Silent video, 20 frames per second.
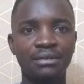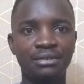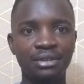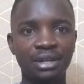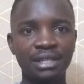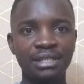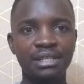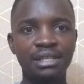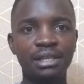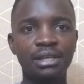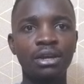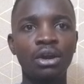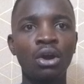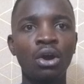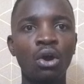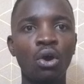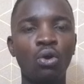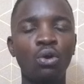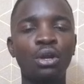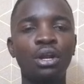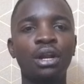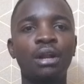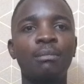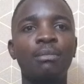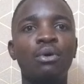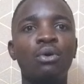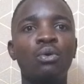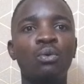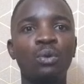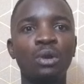addressing
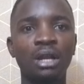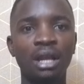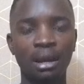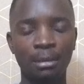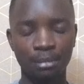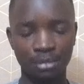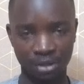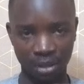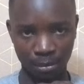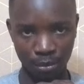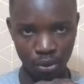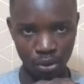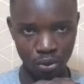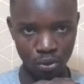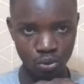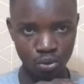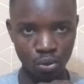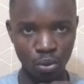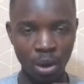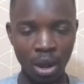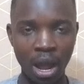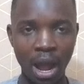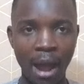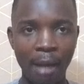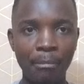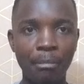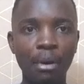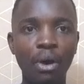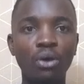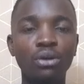Honorable William Samoei Ruto
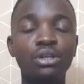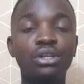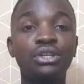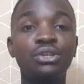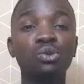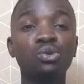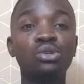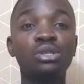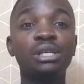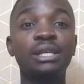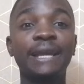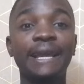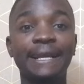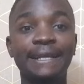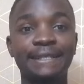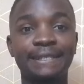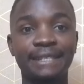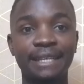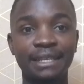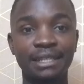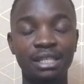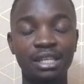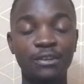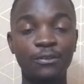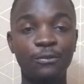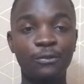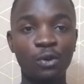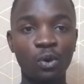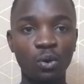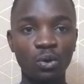about using
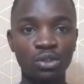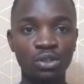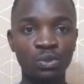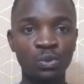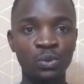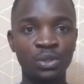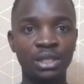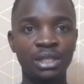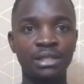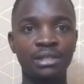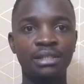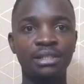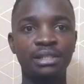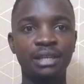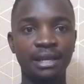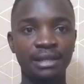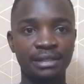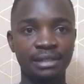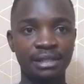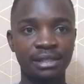excessive force to these Gen